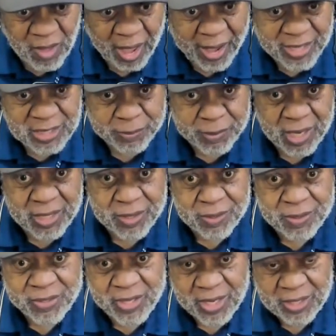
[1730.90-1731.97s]
I had so many
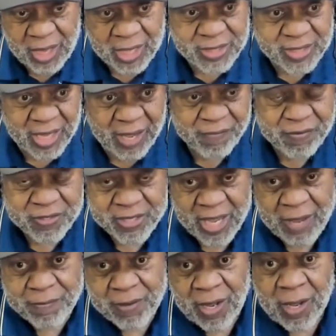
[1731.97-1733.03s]
sick days saved
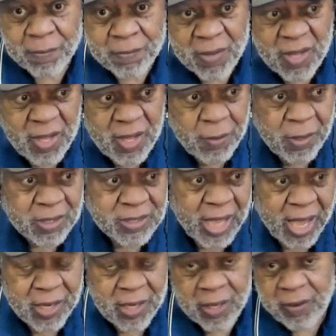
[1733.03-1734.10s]
saved up because
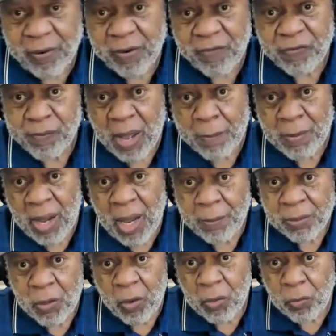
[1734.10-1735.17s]
I had learned from my
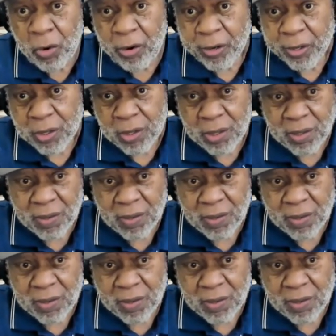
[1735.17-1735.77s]
mom to go to work.